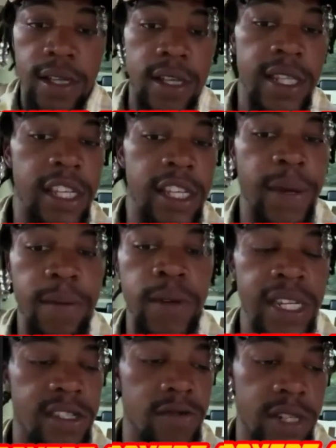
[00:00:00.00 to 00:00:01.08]
these people
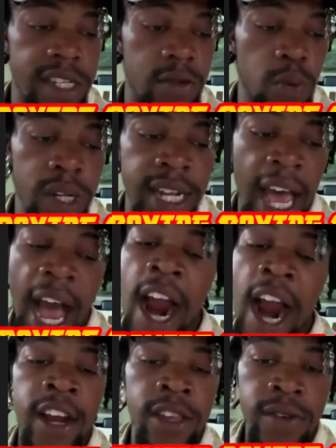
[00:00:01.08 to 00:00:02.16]
that's willing to hire
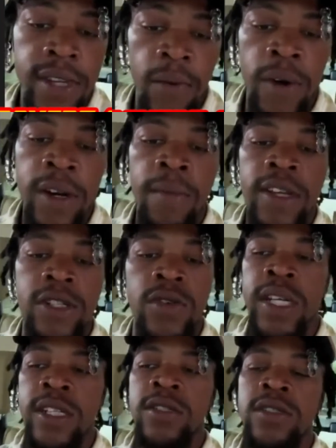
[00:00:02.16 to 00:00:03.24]
you, they want to make sure
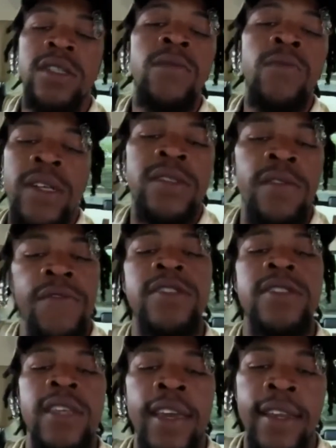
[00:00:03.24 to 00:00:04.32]
that you're somewhat
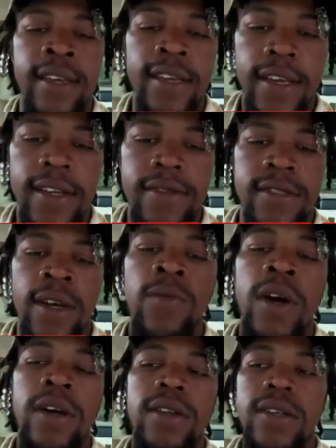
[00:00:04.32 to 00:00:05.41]
sophisticated,
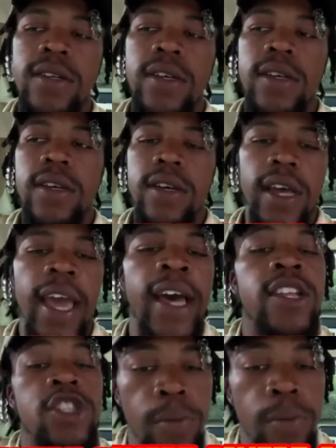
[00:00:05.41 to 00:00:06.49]
somewhat
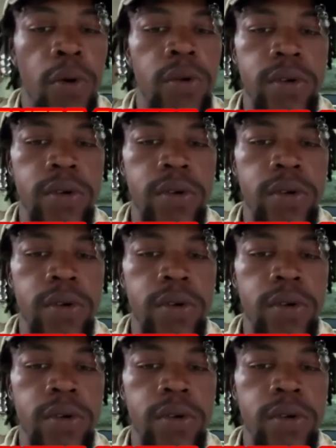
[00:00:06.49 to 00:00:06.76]
eligible.